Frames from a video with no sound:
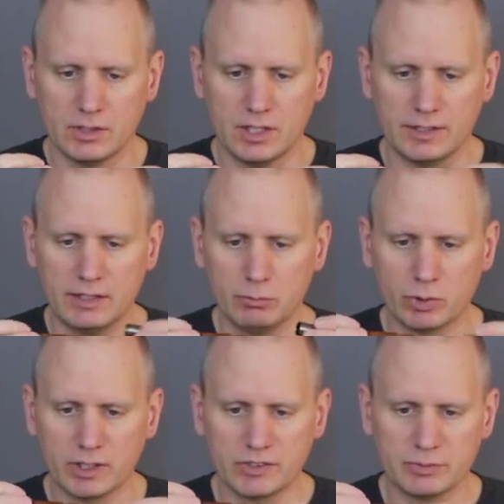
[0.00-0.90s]
And then
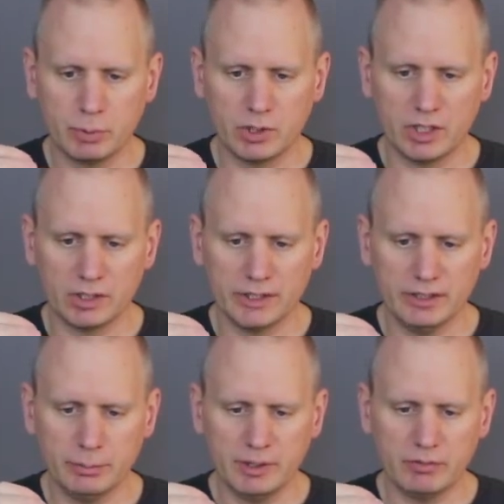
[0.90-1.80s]
we're going to just put a
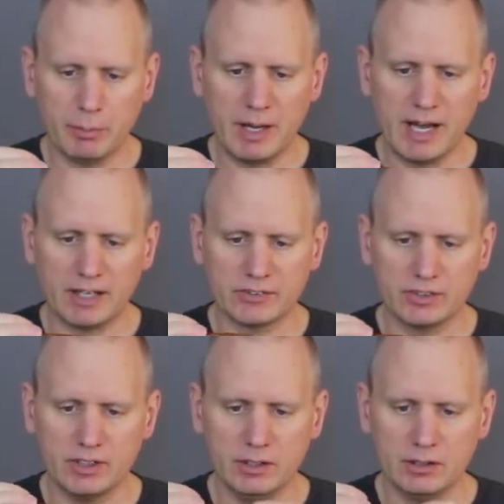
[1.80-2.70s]
little bit of
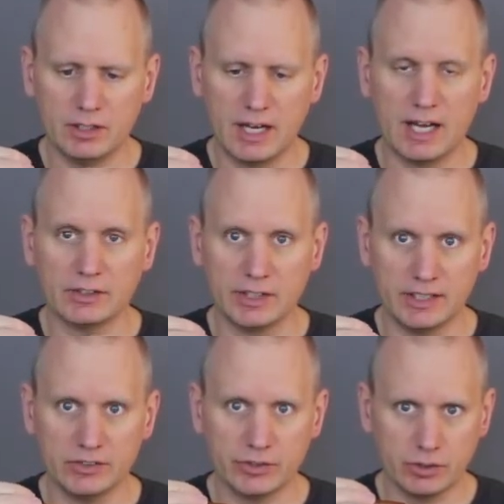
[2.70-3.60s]
epoxy on the
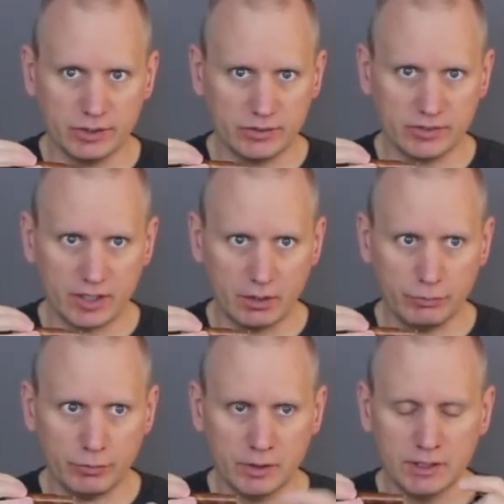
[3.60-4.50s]
insert
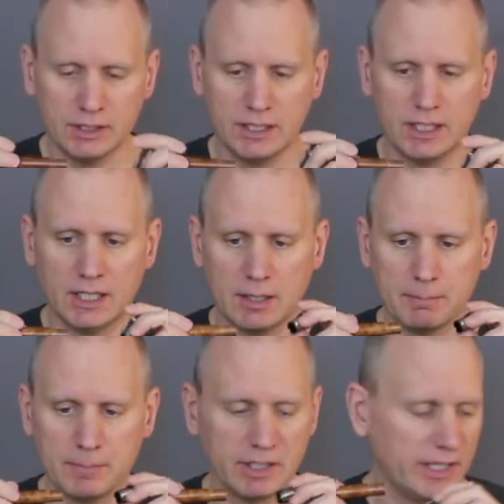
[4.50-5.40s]
itself.
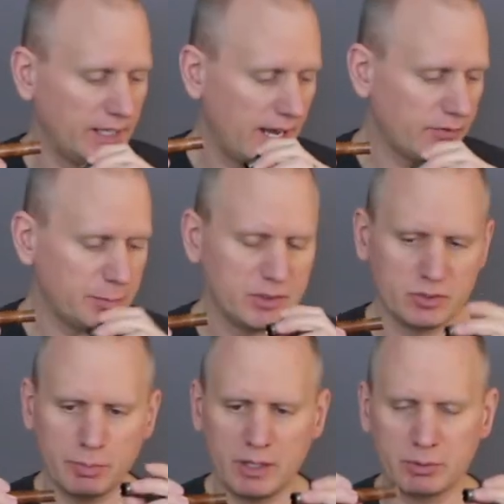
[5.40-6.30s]
Again, have a
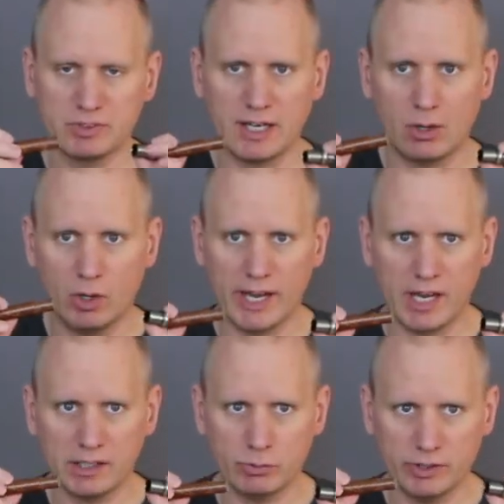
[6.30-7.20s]
piece of paper towel
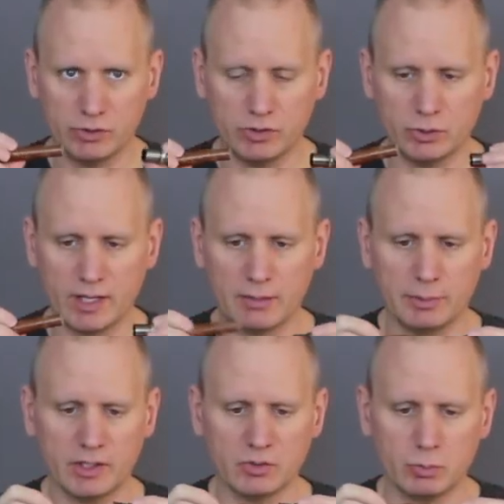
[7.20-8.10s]
handy when you do
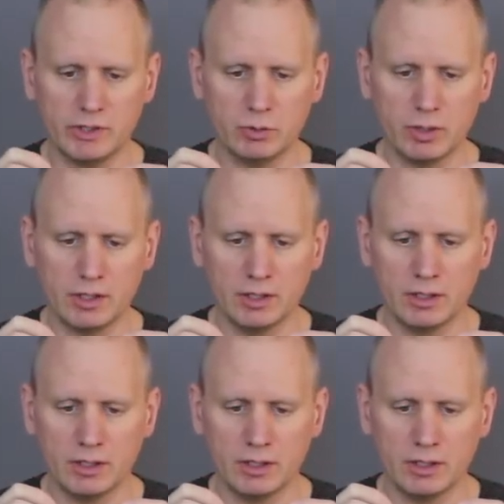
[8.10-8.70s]
that, because when you